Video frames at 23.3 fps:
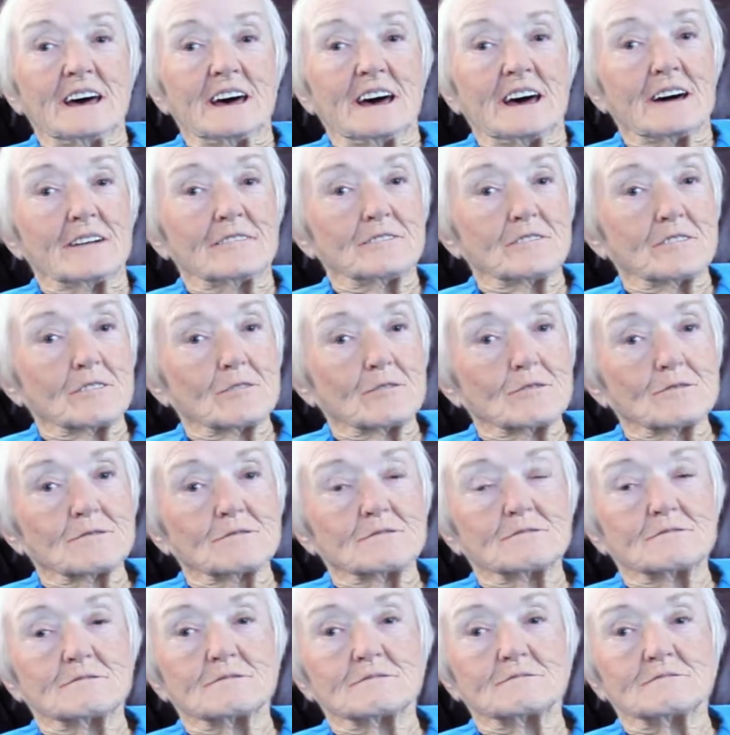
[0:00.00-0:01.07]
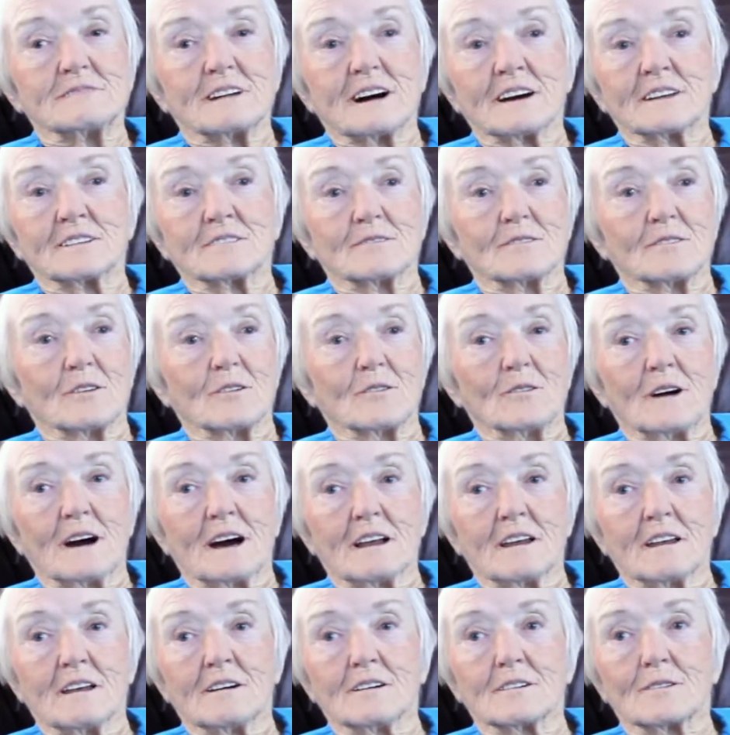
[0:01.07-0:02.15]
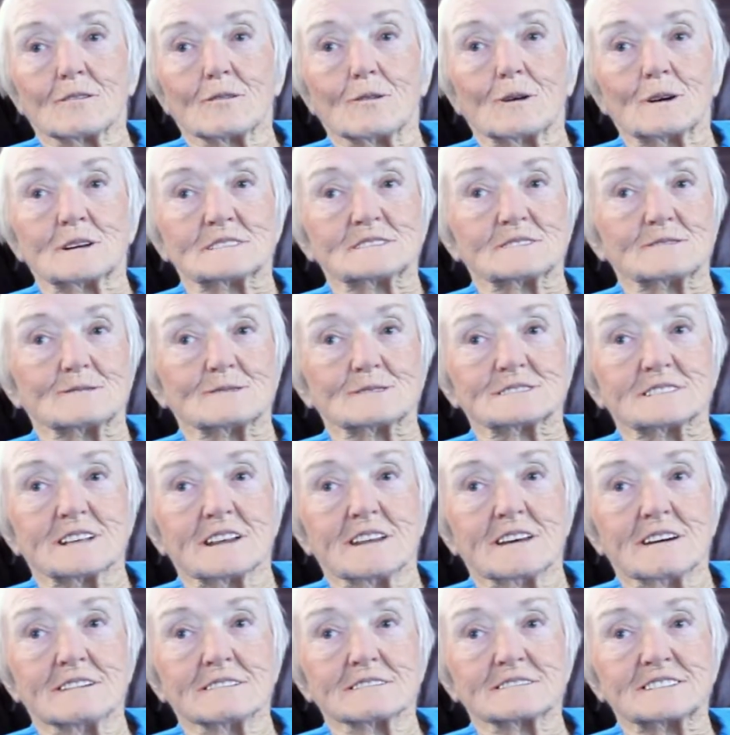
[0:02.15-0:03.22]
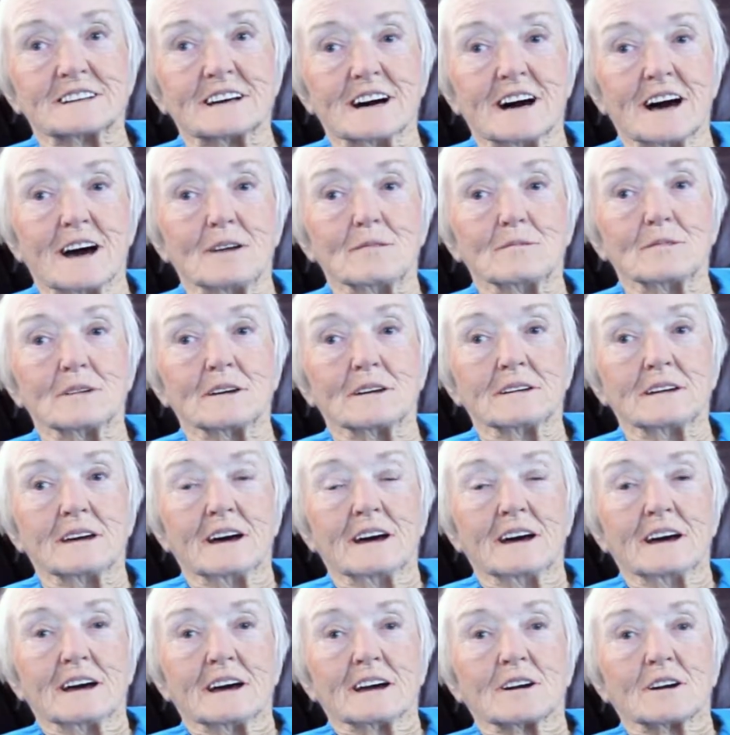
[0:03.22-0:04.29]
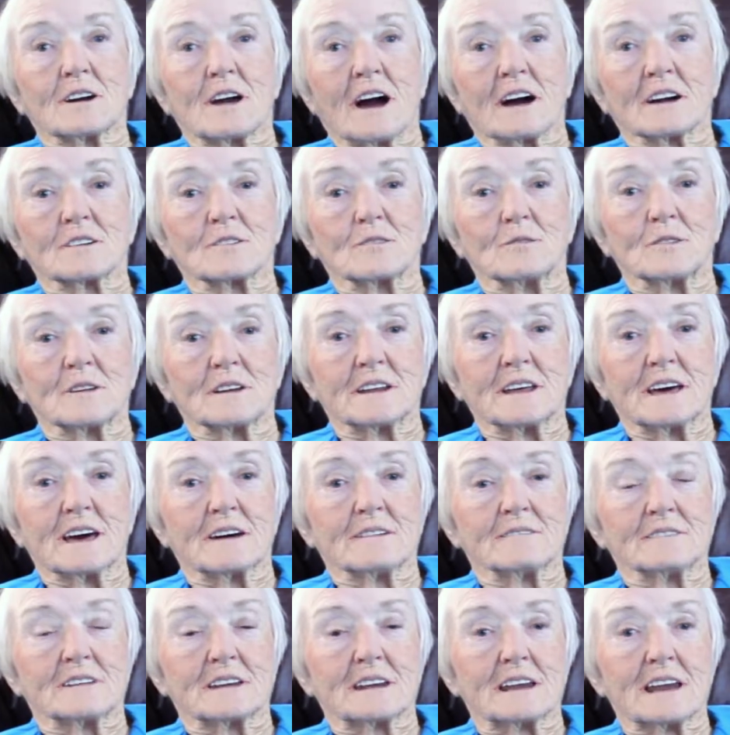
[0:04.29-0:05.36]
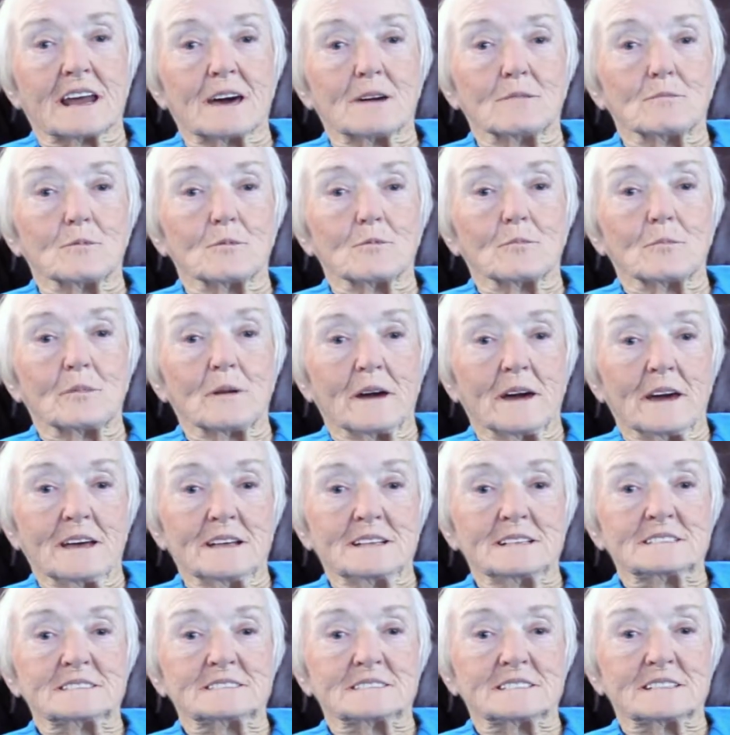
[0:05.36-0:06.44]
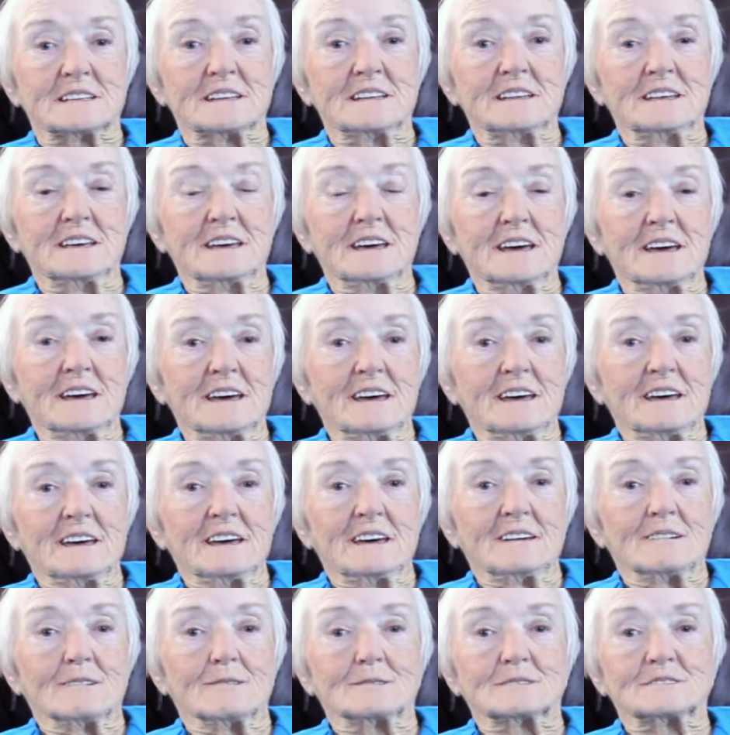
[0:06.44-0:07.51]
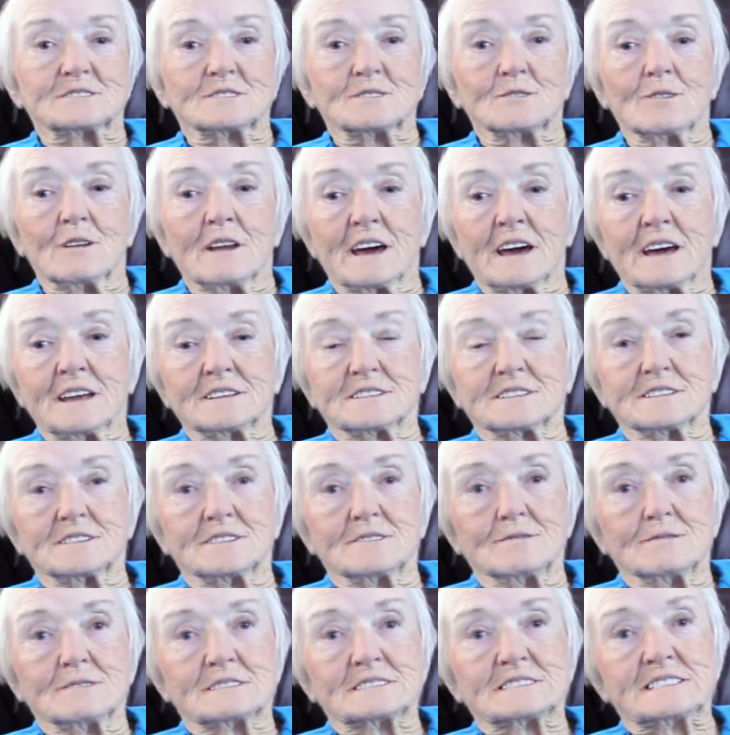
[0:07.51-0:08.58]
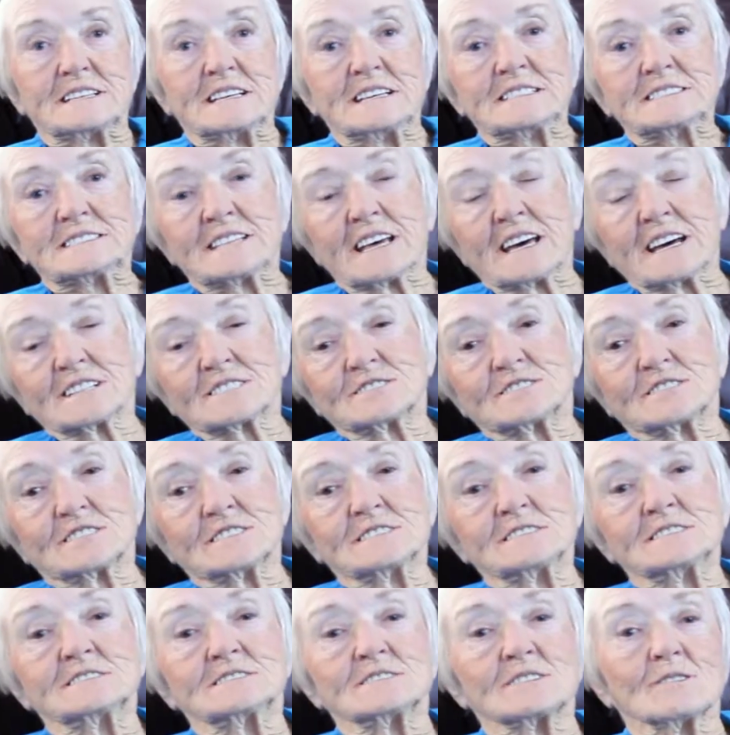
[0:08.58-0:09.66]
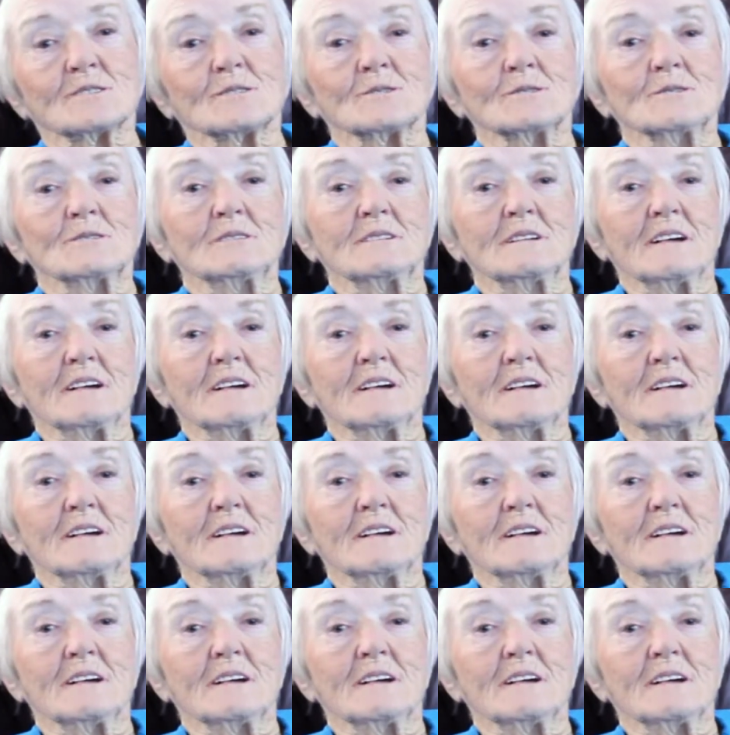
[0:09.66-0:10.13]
after, I don't know how long it was a long time, I quit having labor pains, and it was too late to do a C-section, so